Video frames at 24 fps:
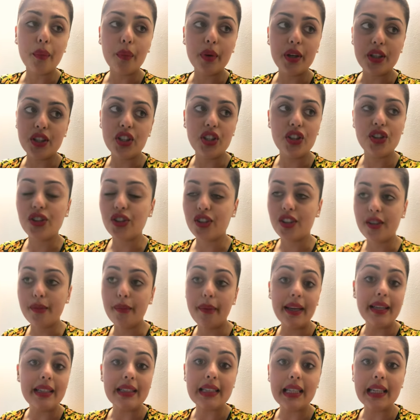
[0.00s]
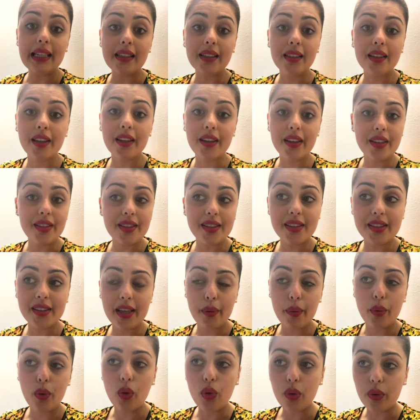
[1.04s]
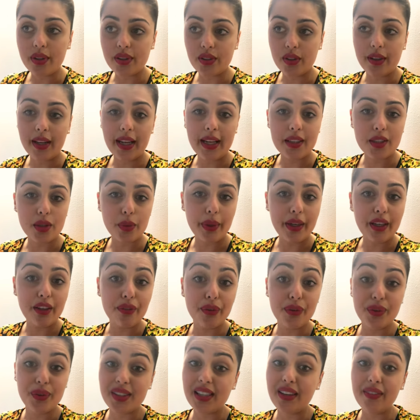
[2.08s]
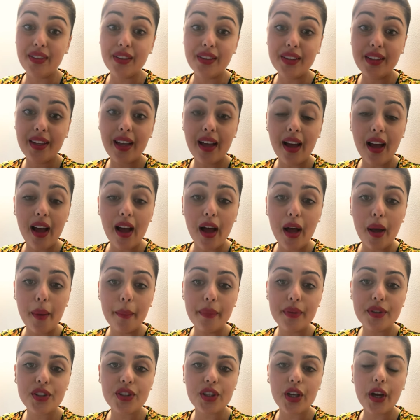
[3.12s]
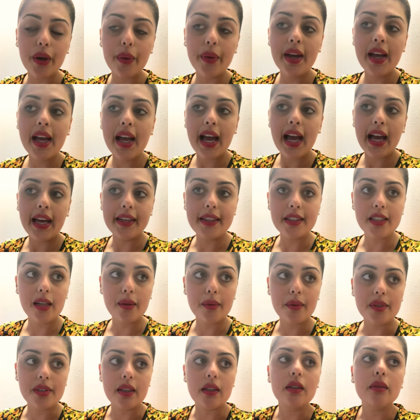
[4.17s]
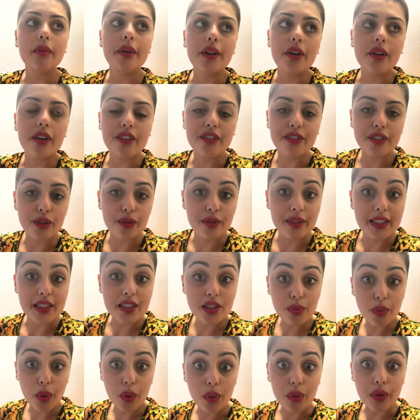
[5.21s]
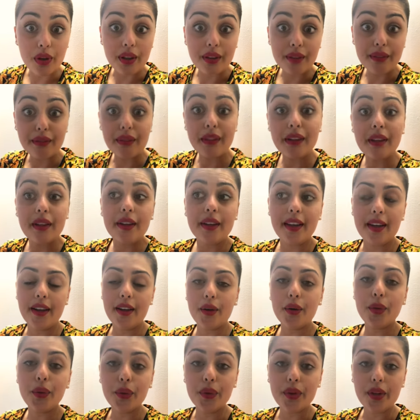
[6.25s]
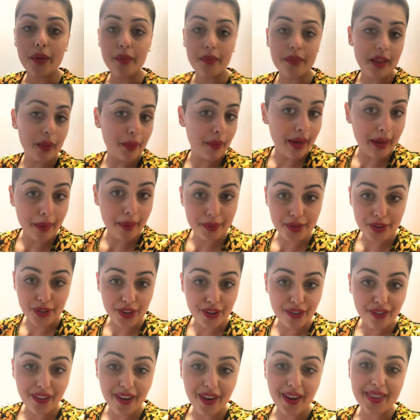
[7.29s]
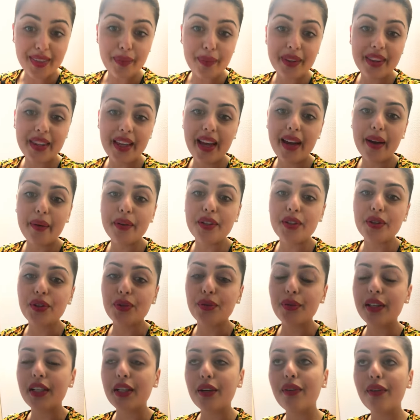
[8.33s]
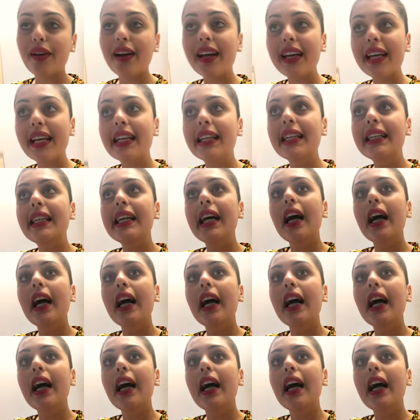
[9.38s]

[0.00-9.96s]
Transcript: Which is just amazing, because they were always on hand 24/7. So anytime I was like, oh my god, I feel really swollen, can I call them? They were absolutely fine. They were there, which was really great.